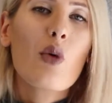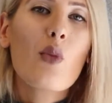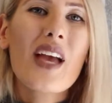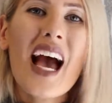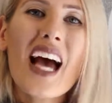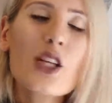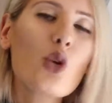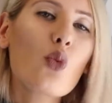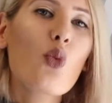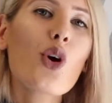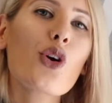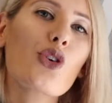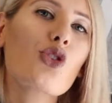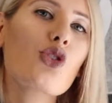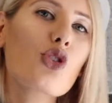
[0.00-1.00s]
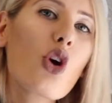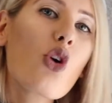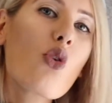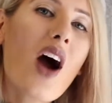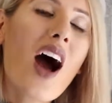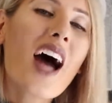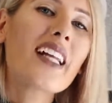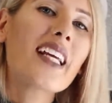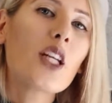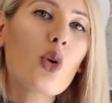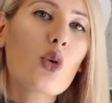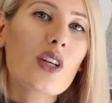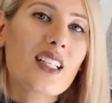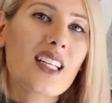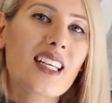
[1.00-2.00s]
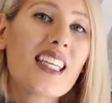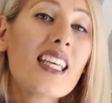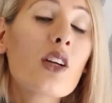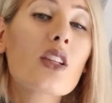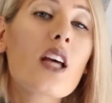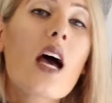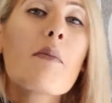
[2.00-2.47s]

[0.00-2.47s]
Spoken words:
We had to work so hard in order to yield